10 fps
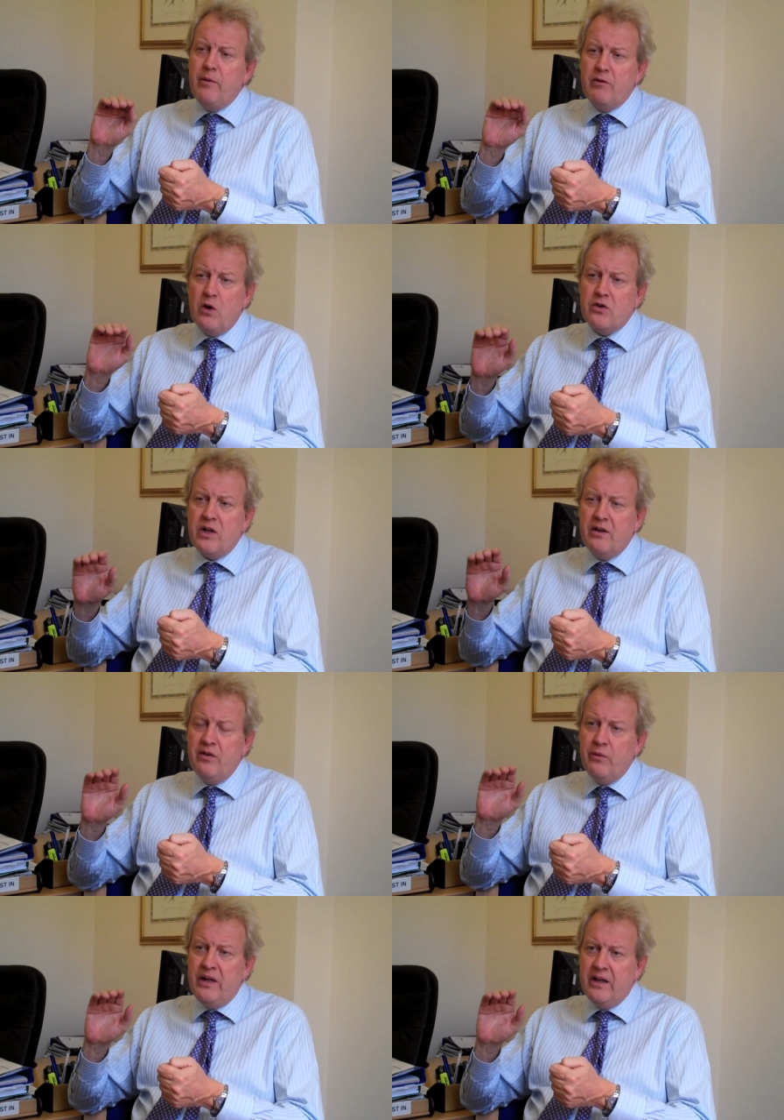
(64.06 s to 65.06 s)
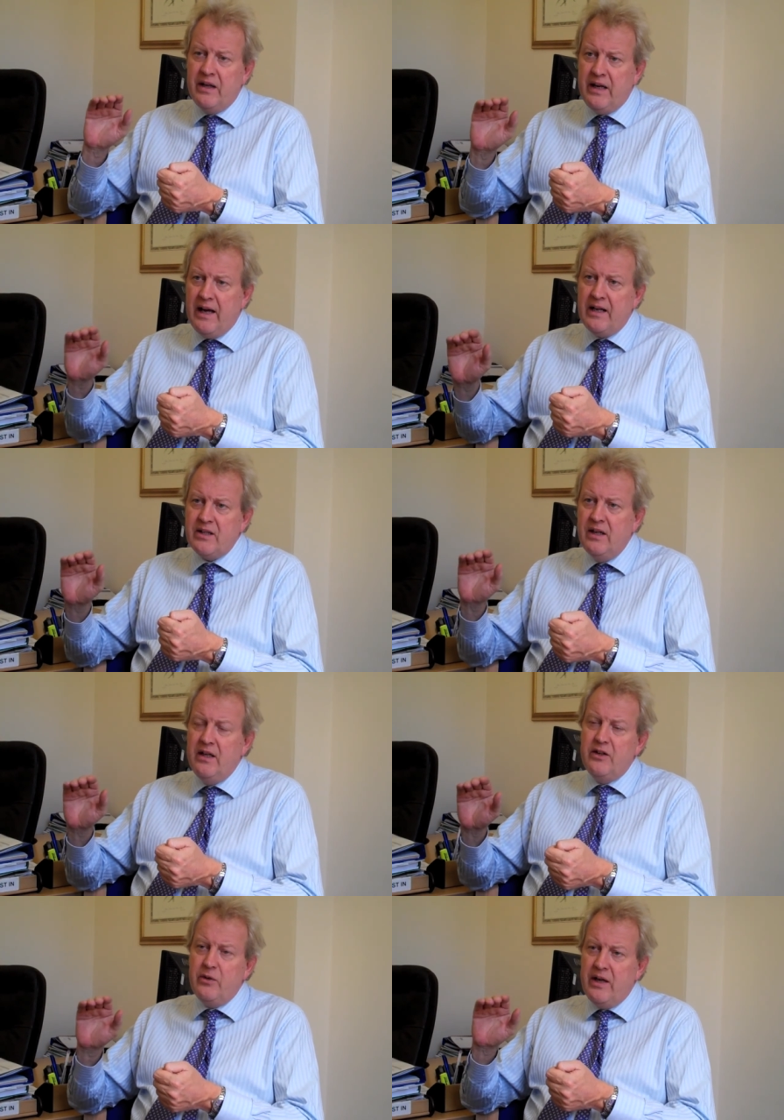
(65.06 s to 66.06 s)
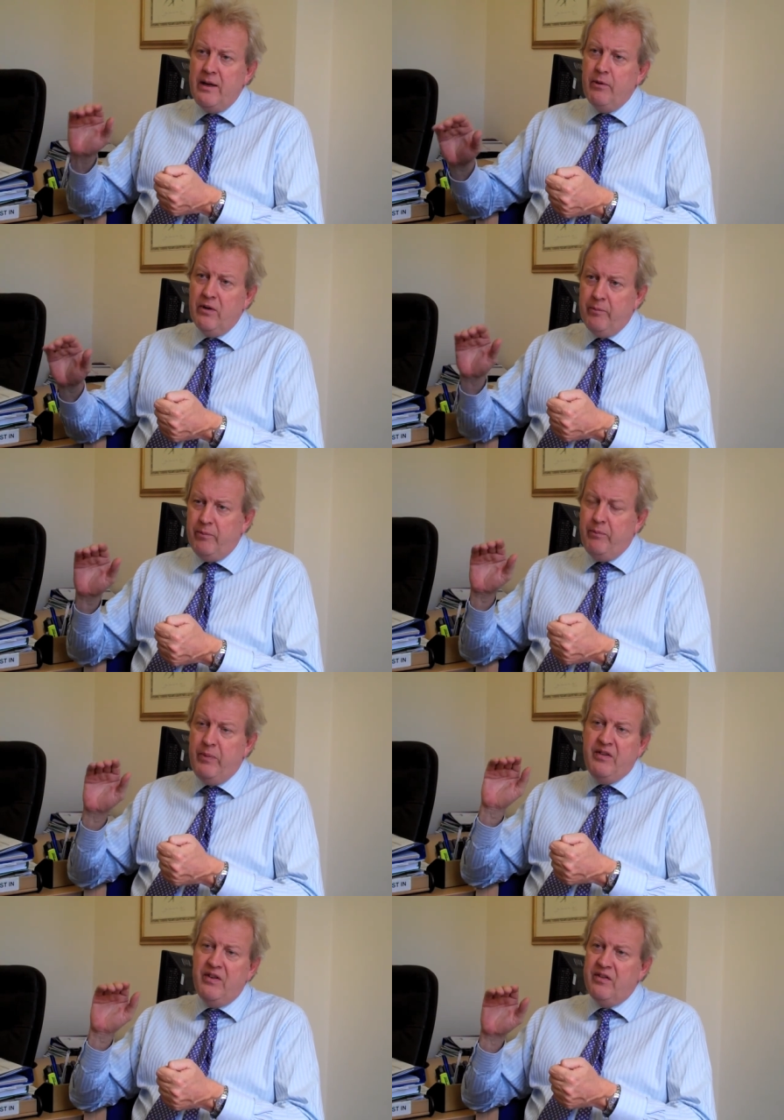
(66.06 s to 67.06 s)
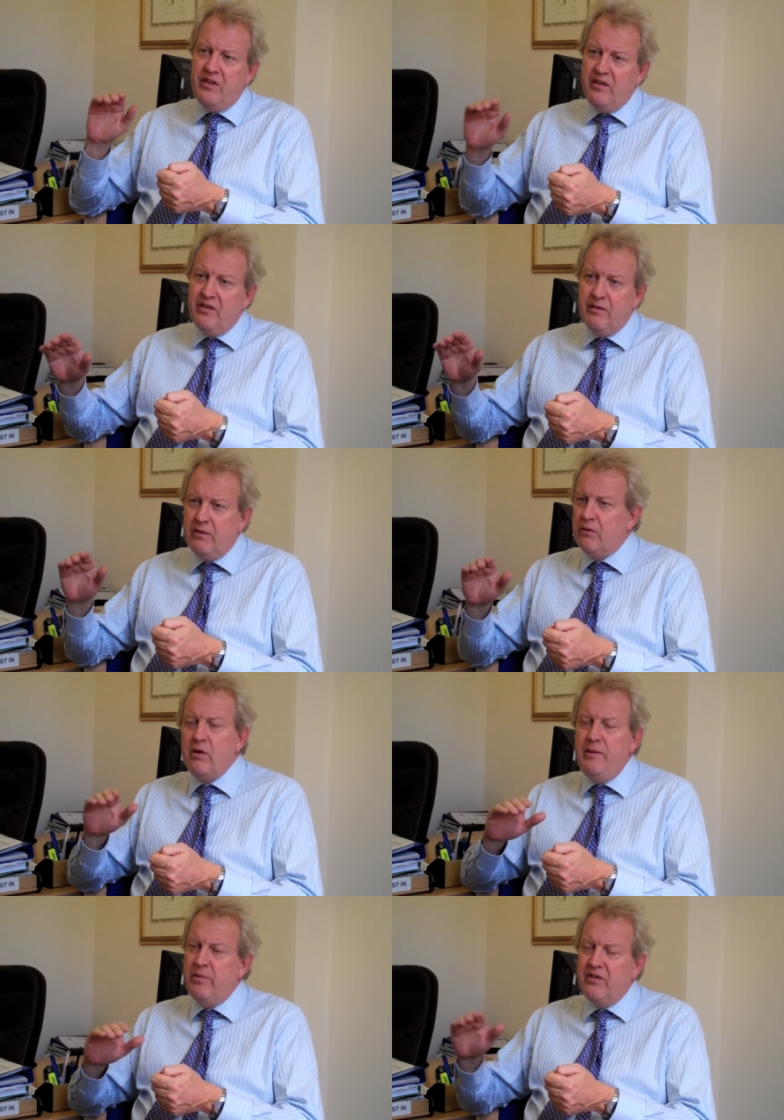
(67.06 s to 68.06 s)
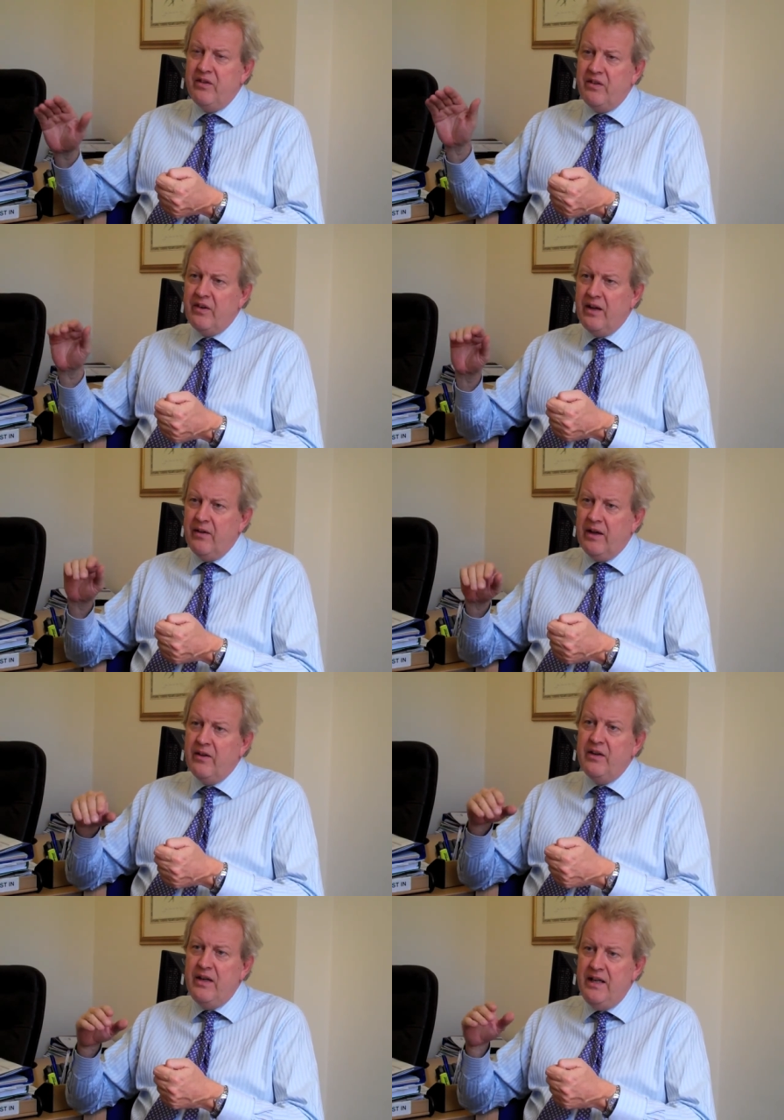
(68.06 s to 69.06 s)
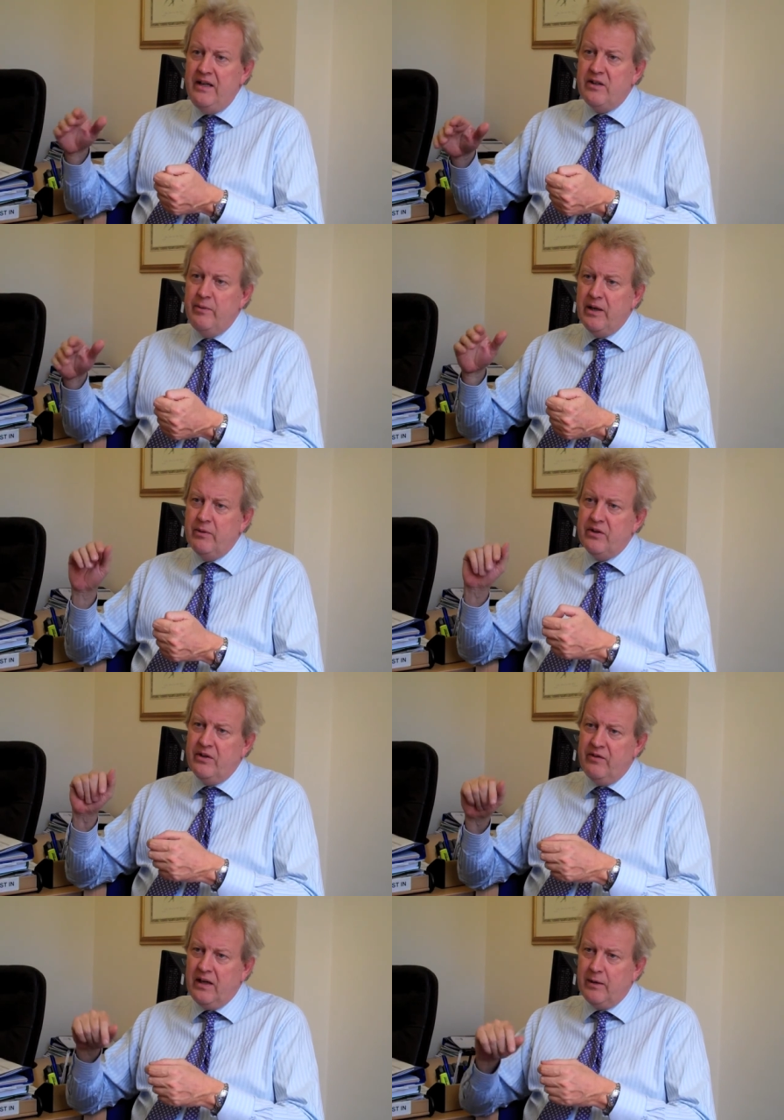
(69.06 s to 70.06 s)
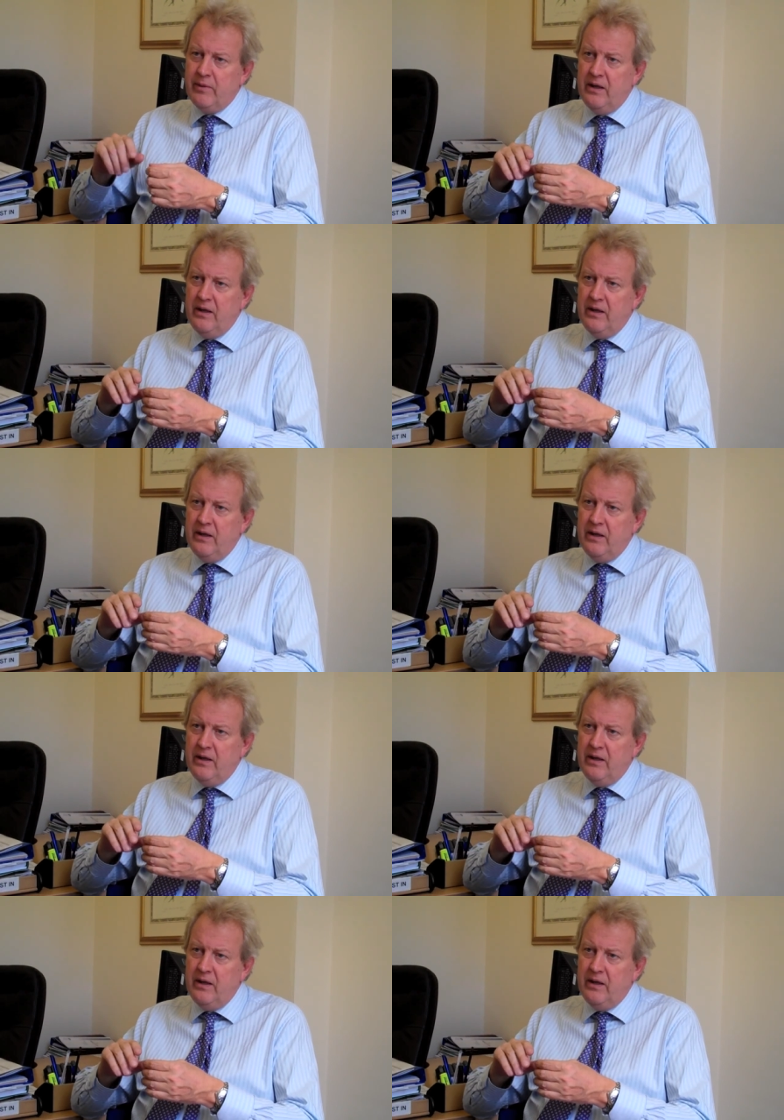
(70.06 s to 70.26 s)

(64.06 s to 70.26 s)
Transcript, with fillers: of contract as we can get to enable the businesses, great businesses out there that need to be able to develop.